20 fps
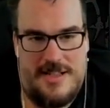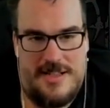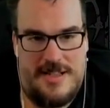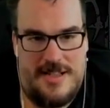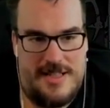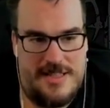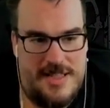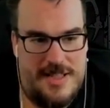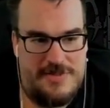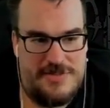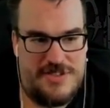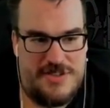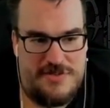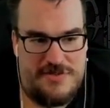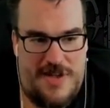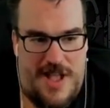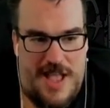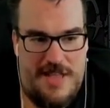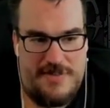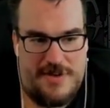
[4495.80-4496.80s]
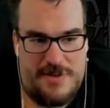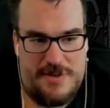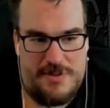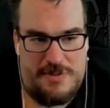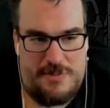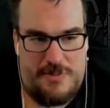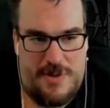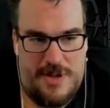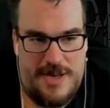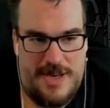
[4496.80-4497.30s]
I love surviving
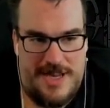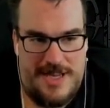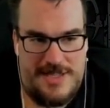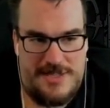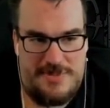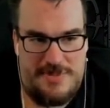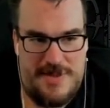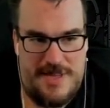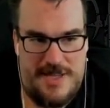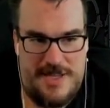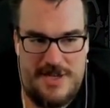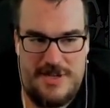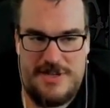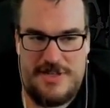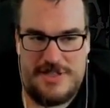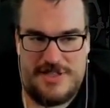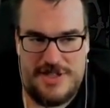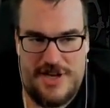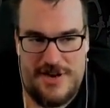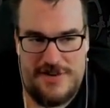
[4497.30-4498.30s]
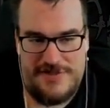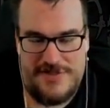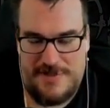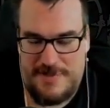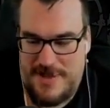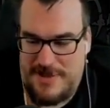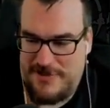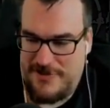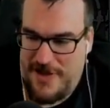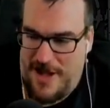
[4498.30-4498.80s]
with one HP. You deserve to
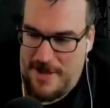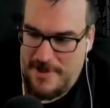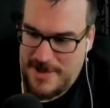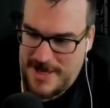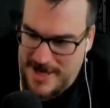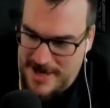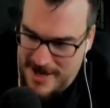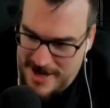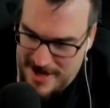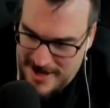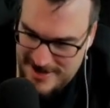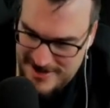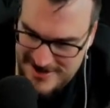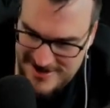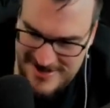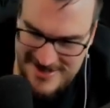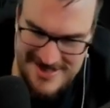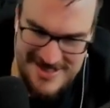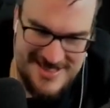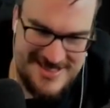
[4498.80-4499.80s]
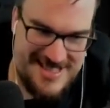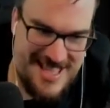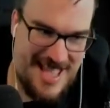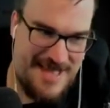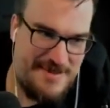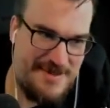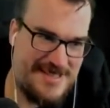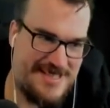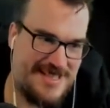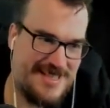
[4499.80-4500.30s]
be vomited on. This
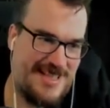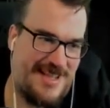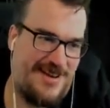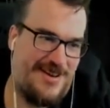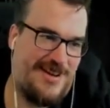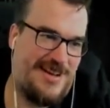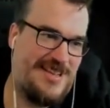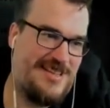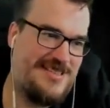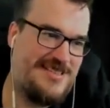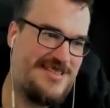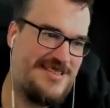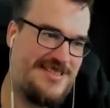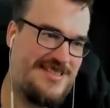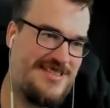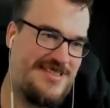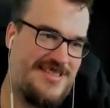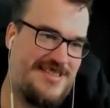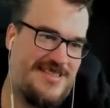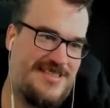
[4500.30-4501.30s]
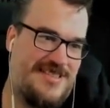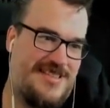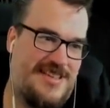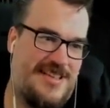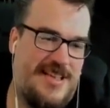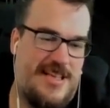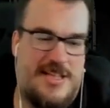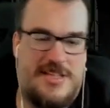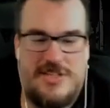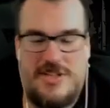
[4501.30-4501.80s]
game is hilarious.
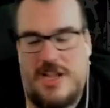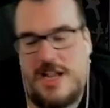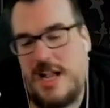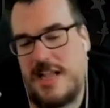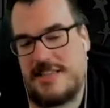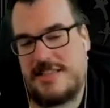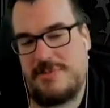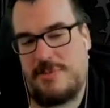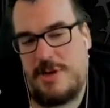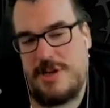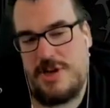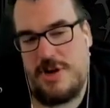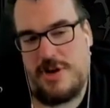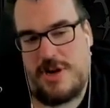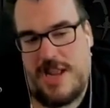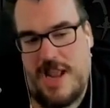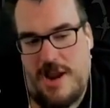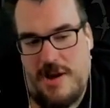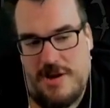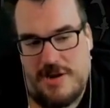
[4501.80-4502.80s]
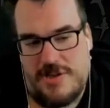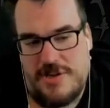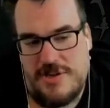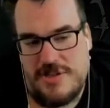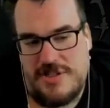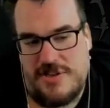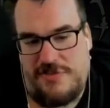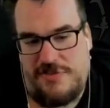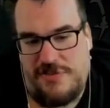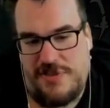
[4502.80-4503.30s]
So I guess when your character
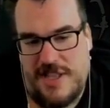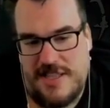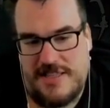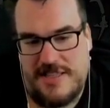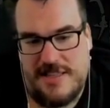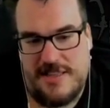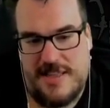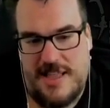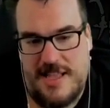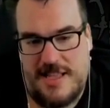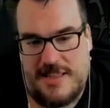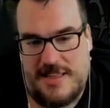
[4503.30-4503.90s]
is afflicted like